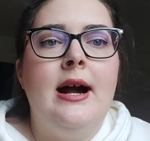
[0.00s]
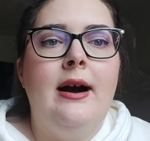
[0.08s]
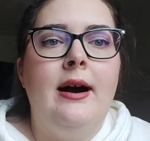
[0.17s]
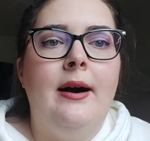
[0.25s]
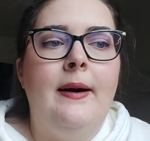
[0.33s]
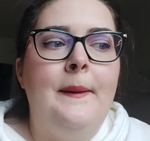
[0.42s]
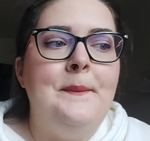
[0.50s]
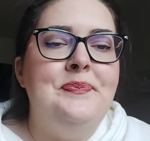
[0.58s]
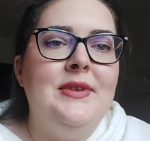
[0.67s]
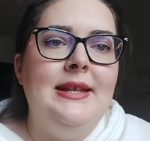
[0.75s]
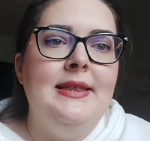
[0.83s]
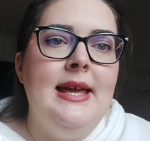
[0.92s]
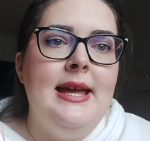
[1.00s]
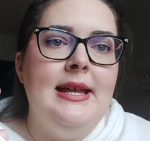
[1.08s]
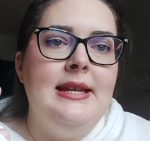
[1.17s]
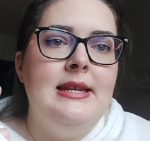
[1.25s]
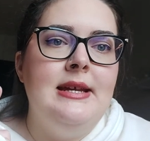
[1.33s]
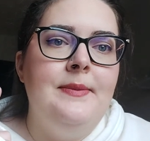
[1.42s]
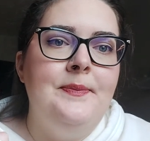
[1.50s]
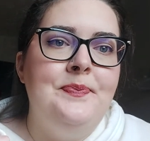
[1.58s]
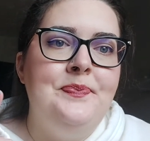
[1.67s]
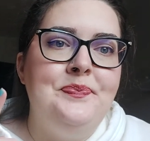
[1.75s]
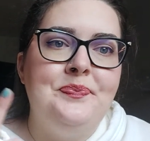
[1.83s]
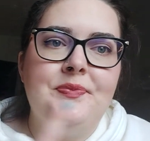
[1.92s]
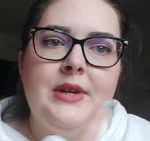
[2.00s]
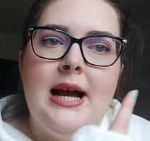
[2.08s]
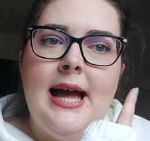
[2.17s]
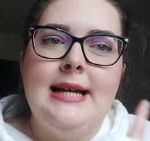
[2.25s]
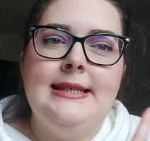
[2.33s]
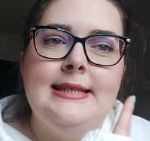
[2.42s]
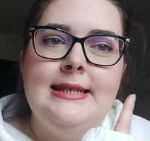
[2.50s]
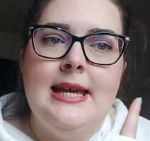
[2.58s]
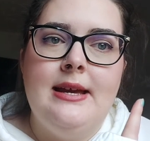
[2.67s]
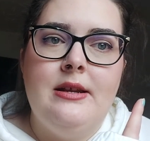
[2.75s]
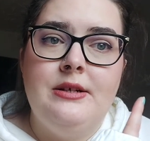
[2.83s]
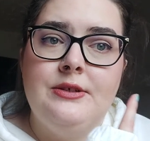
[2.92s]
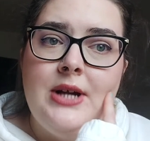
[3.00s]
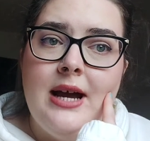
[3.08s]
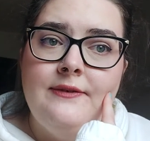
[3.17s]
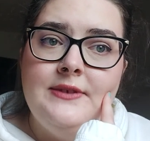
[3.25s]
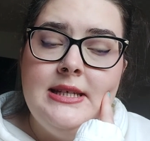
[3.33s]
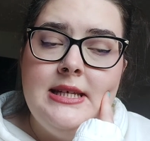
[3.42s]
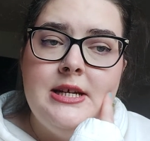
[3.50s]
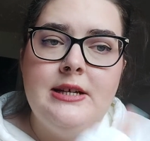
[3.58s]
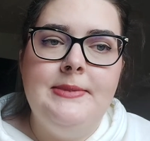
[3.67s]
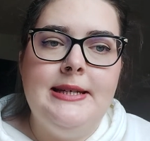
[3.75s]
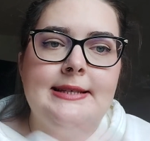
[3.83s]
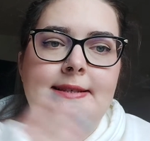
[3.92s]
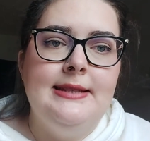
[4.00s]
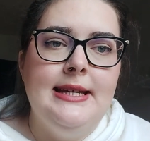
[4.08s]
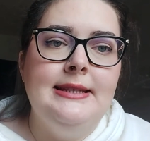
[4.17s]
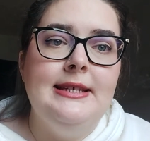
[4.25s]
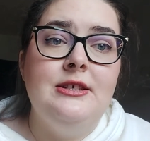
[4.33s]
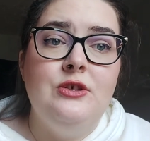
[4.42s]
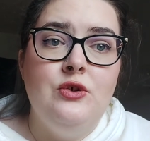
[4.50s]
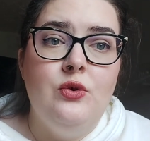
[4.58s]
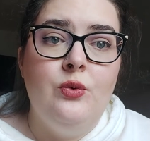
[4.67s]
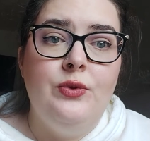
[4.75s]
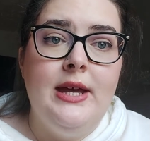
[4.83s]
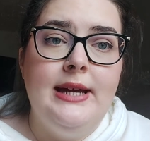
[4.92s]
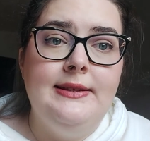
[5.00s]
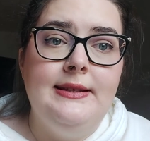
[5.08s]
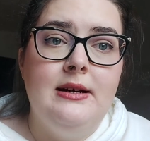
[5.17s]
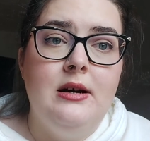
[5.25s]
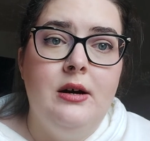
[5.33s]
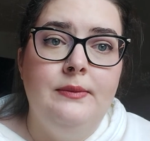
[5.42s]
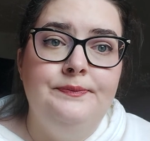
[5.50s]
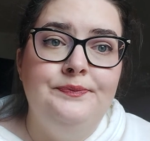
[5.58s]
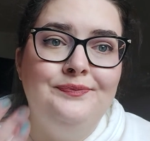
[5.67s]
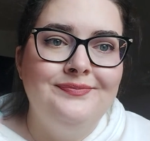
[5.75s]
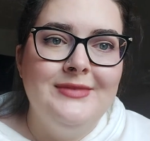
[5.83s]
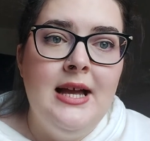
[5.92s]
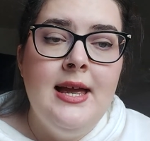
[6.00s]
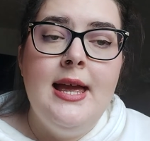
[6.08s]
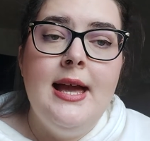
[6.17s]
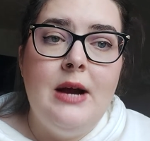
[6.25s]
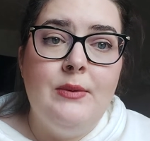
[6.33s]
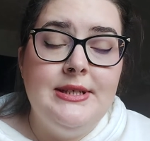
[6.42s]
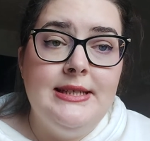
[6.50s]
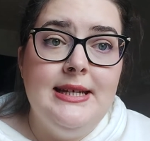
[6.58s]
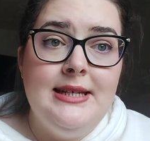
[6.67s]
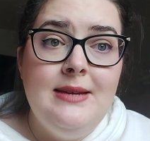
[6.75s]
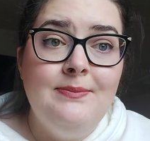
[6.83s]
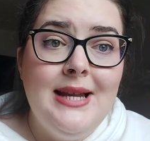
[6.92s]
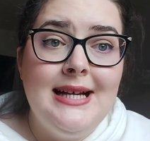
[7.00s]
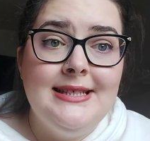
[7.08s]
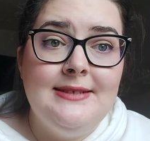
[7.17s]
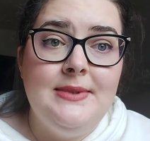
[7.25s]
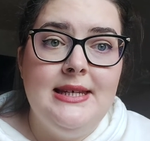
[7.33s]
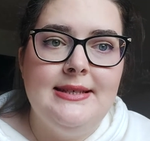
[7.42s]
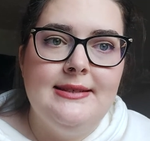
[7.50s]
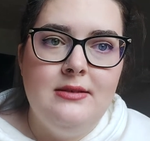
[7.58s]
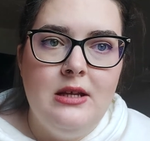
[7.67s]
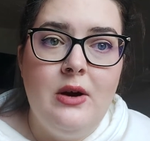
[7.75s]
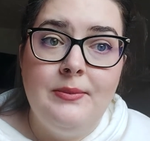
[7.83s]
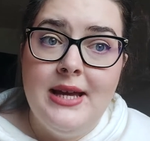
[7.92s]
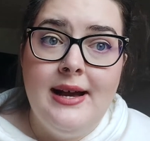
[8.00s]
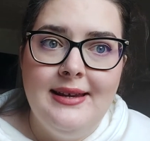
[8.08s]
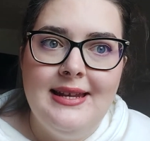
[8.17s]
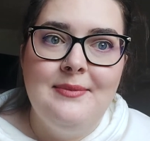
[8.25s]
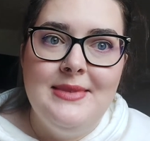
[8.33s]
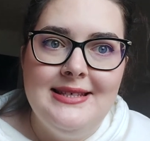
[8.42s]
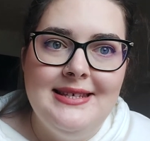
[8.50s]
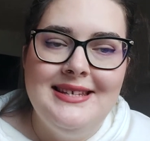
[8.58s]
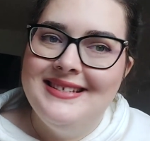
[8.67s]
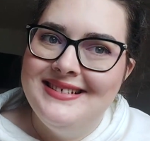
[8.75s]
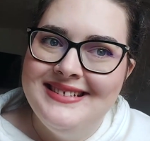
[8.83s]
And then I had to get a graft in here because the dentist knew that I want to get implants because I'm young and I'm missing